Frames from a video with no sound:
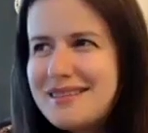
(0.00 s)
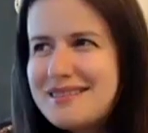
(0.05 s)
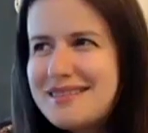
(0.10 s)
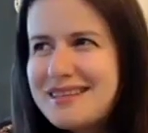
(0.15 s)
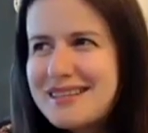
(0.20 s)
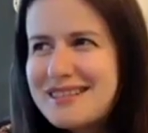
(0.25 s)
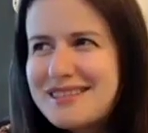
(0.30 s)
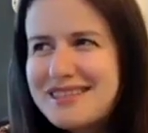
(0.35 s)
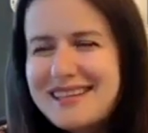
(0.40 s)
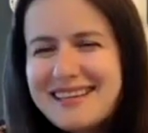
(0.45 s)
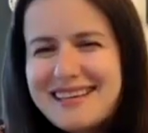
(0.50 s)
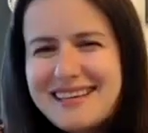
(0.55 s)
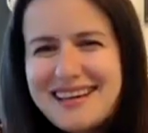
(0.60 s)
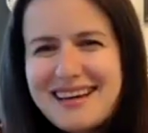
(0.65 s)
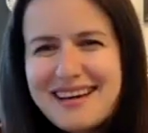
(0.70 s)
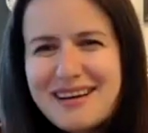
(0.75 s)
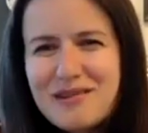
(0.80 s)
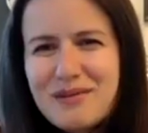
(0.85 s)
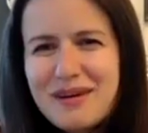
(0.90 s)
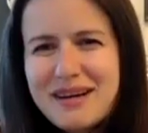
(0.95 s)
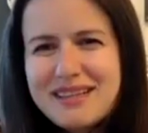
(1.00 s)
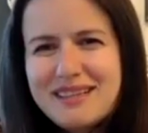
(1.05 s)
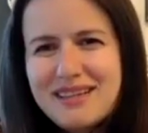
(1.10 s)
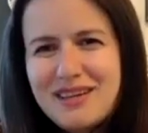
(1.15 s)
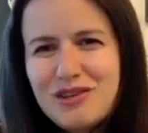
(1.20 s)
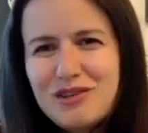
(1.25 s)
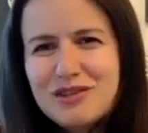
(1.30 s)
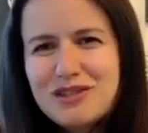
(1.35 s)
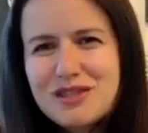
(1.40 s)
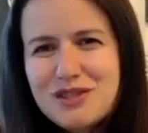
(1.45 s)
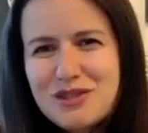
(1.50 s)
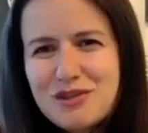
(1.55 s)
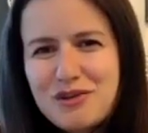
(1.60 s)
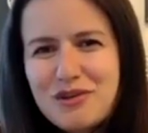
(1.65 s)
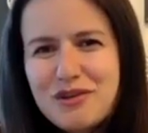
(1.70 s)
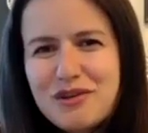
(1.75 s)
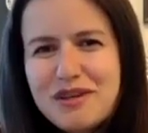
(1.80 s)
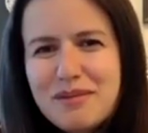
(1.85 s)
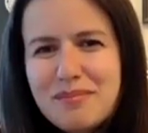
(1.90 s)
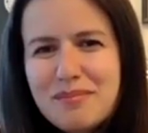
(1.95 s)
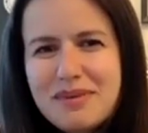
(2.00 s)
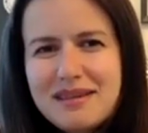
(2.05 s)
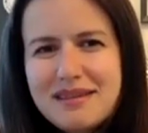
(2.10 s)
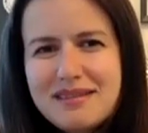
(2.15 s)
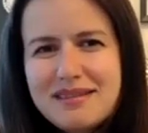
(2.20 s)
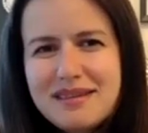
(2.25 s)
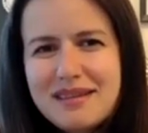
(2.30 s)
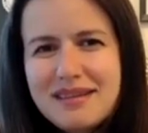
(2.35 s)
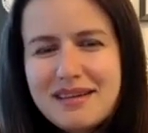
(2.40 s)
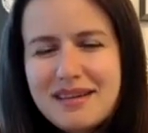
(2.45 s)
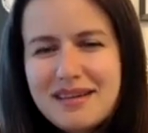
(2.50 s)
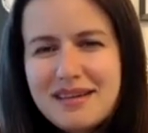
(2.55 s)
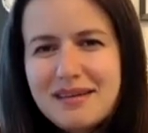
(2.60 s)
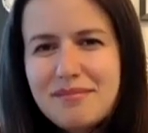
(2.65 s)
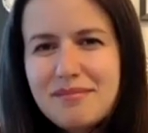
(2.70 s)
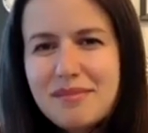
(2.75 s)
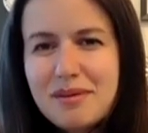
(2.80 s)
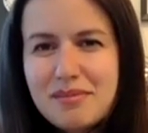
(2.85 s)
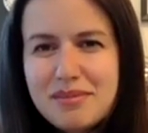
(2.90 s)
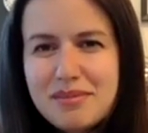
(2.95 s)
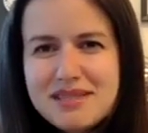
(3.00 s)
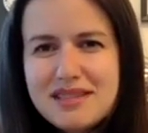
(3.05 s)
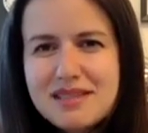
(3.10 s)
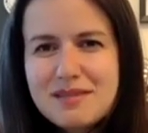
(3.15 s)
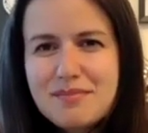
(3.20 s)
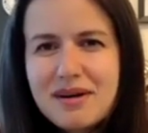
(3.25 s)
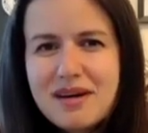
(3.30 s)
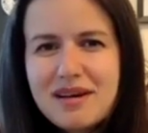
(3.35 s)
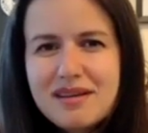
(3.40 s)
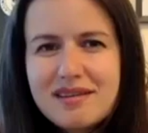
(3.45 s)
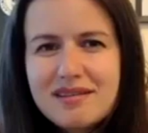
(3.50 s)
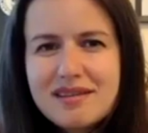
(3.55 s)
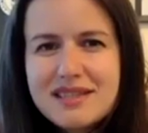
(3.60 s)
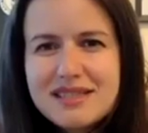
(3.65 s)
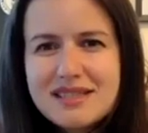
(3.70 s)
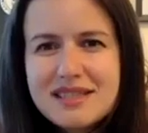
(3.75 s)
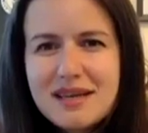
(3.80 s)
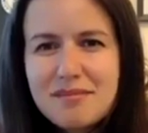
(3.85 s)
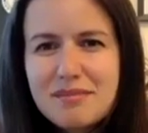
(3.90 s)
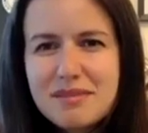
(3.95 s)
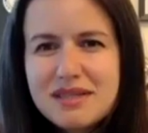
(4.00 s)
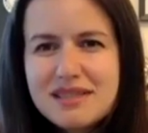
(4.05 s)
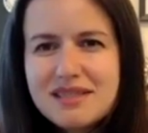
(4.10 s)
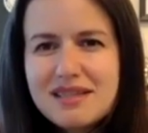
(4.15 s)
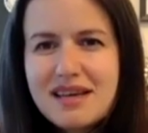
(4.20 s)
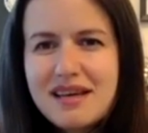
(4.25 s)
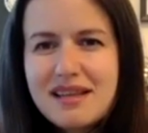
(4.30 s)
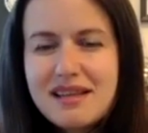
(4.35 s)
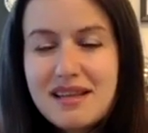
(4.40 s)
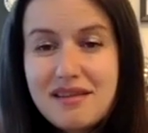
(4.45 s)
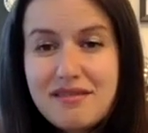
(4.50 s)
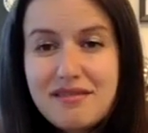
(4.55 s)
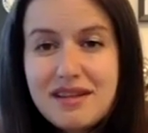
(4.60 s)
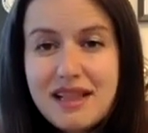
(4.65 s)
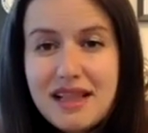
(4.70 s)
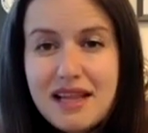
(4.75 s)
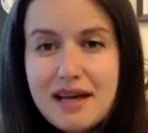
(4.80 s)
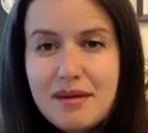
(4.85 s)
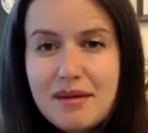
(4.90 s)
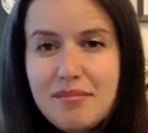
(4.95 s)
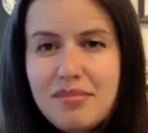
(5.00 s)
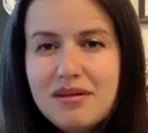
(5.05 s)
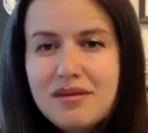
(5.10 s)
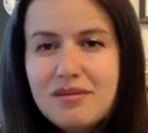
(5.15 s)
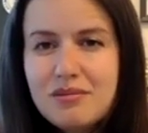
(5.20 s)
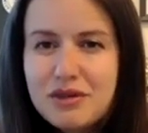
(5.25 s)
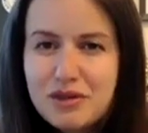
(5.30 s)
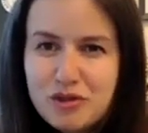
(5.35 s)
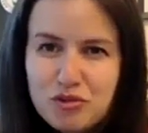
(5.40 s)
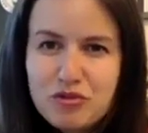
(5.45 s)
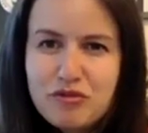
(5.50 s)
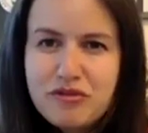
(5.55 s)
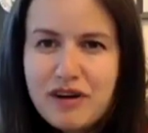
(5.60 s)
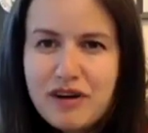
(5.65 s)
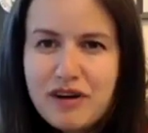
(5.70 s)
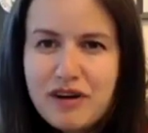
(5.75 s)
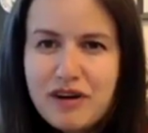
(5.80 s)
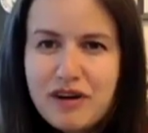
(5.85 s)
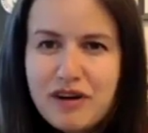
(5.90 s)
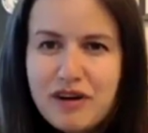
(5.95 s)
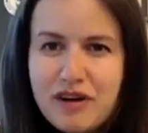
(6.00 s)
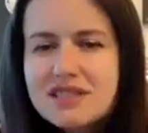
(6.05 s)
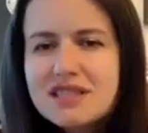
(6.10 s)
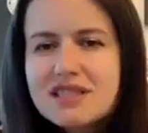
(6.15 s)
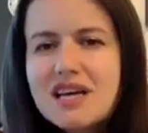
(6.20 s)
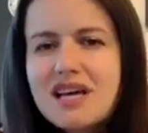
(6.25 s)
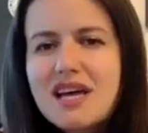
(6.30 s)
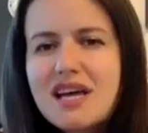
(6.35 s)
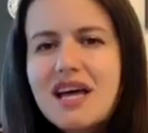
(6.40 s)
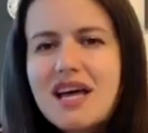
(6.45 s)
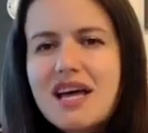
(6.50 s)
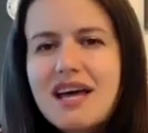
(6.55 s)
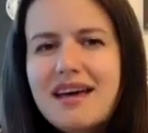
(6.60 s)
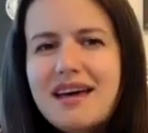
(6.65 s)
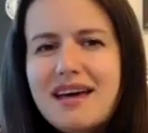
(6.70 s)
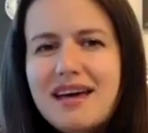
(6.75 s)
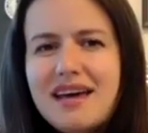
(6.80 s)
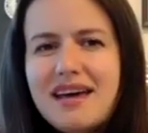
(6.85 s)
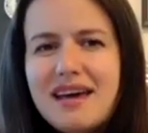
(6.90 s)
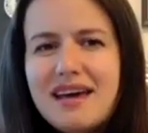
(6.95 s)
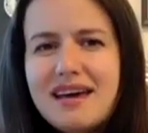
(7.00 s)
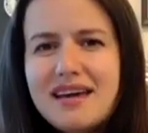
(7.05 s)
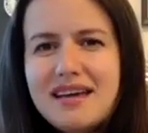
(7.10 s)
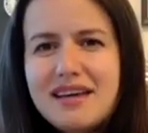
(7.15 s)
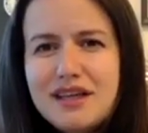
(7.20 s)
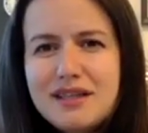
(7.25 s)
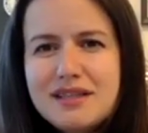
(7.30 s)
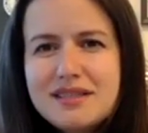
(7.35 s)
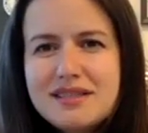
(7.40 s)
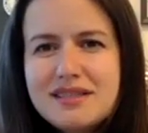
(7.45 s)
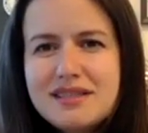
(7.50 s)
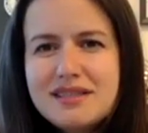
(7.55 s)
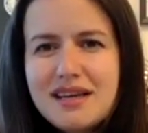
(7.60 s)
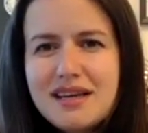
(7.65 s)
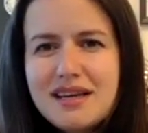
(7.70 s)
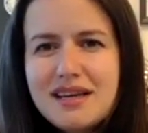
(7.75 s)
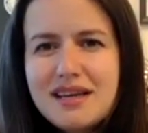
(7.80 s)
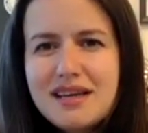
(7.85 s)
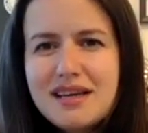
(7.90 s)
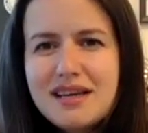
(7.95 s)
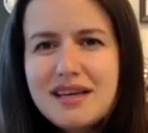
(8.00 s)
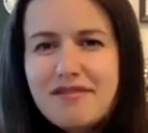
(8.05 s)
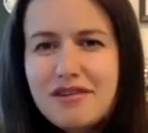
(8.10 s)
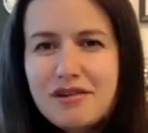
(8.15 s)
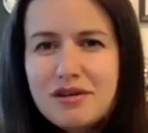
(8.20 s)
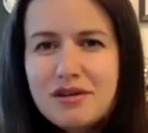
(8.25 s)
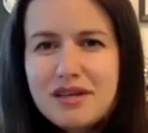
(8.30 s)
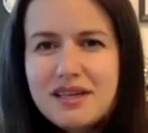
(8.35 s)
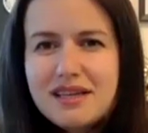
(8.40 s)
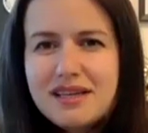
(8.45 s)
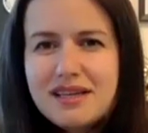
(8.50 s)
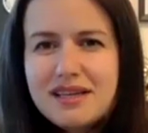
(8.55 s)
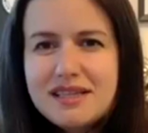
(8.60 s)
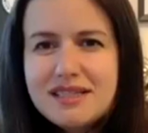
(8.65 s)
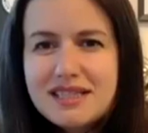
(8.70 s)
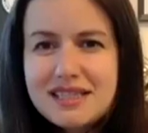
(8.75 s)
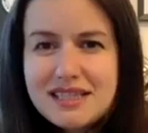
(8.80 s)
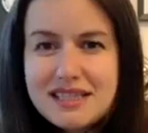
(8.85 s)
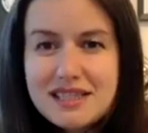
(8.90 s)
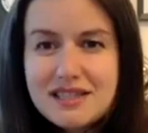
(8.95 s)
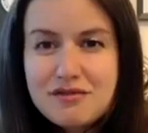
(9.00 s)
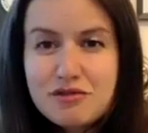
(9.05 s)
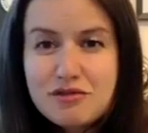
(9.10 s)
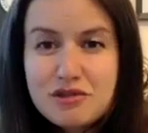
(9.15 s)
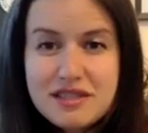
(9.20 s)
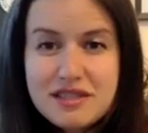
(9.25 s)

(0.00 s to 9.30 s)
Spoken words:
actually quite a long story, but my business partner, his name is David Leb. We're two founders. He's a very successful